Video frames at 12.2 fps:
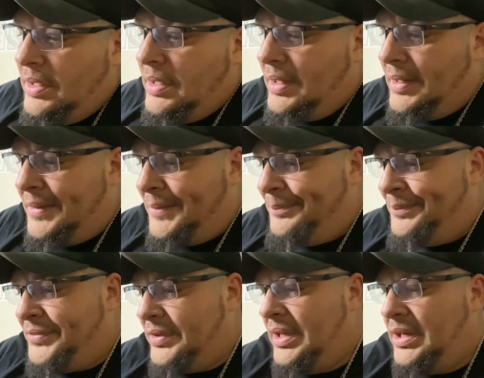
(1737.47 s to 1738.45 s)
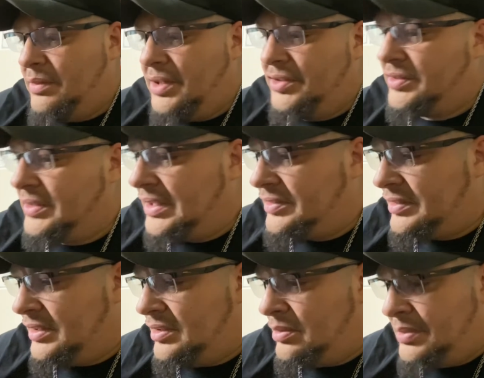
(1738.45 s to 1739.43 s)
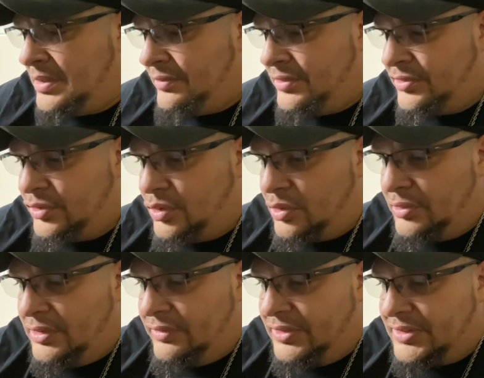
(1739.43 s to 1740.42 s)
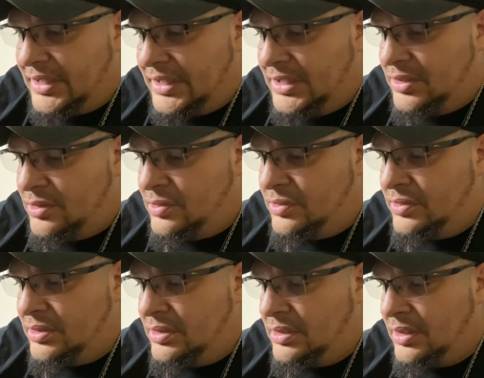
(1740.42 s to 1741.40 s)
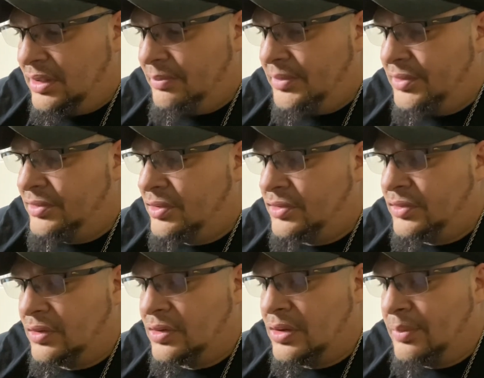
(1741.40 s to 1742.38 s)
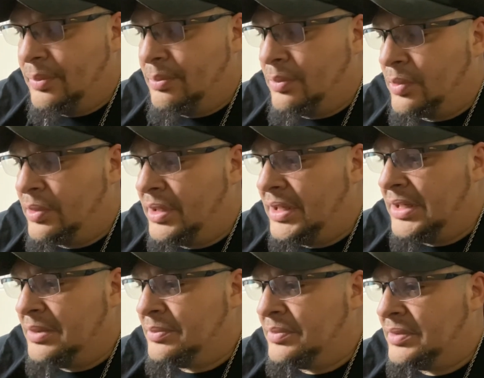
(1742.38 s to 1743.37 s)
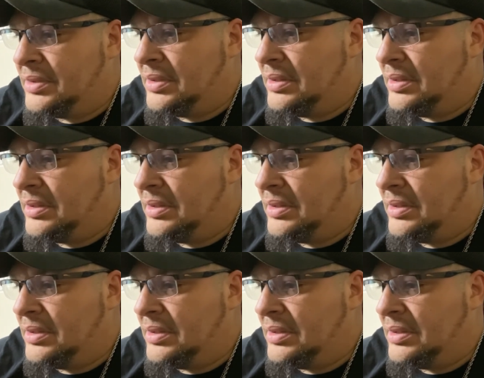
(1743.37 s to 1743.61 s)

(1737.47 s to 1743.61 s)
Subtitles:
so anyway, so that's a little bit of the story of the Tainos. There's also a couple more names.